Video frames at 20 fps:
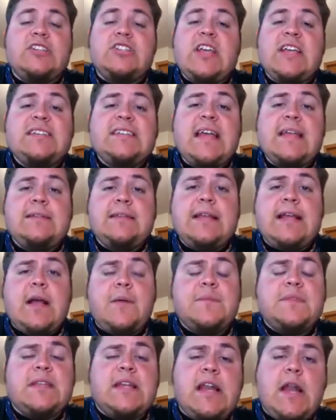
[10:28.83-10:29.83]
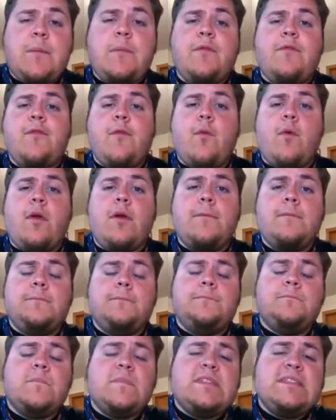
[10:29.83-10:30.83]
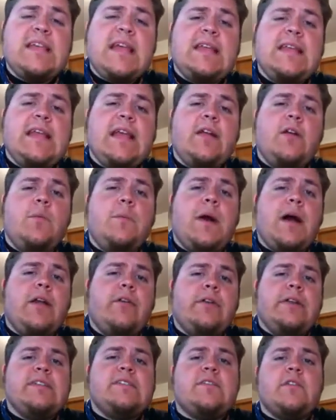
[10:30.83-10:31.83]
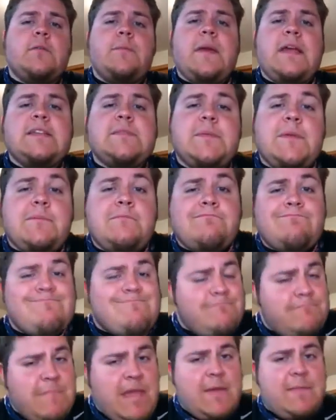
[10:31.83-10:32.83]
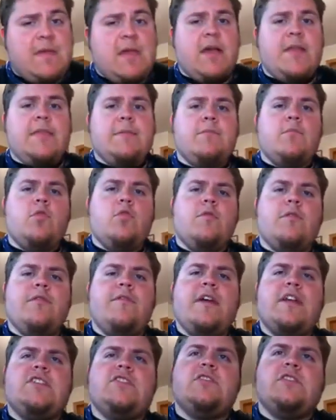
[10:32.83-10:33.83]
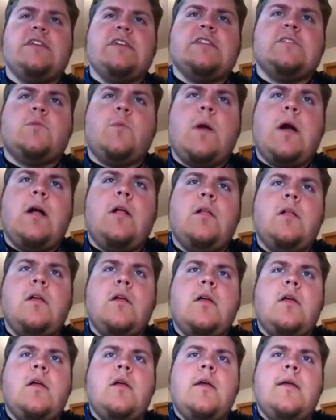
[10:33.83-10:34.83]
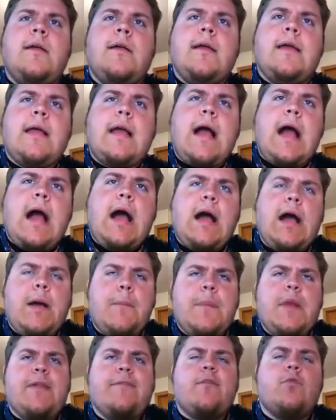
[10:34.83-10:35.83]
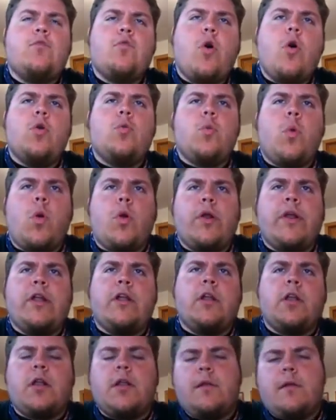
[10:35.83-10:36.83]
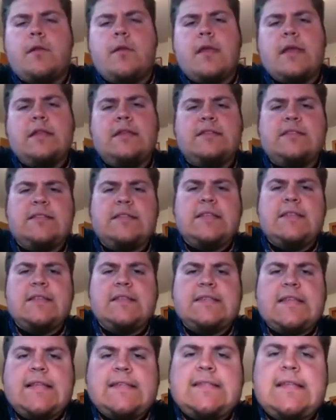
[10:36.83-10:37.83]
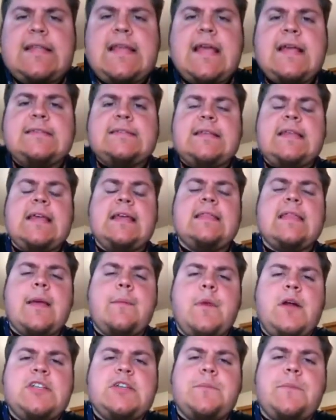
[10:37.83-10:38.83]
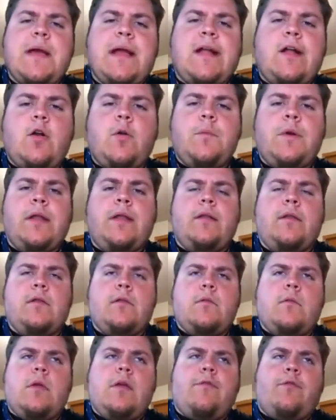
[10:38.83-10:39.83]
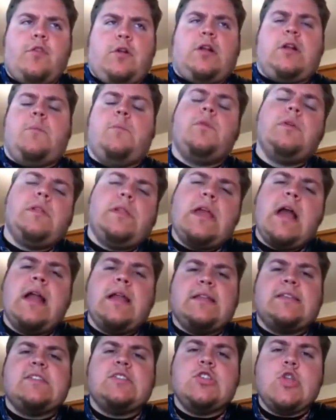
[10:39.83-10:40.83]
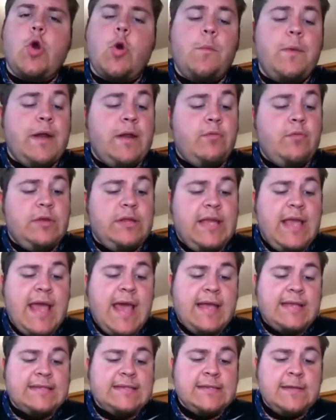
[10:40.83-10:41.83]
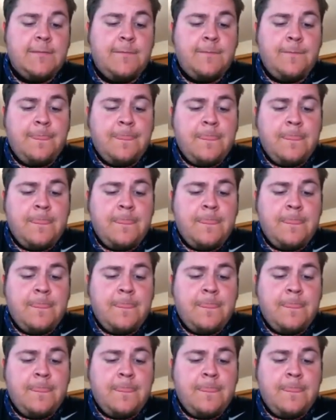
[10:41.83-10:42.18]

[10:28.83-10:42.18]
Chase Headley comes in at number 4, San Diego Padres third baseman, maybe on the move eventually as well. A bit of a road warrior in the sense that he hasn't hit that much at Petco, but if we're completely honest, nobody really has.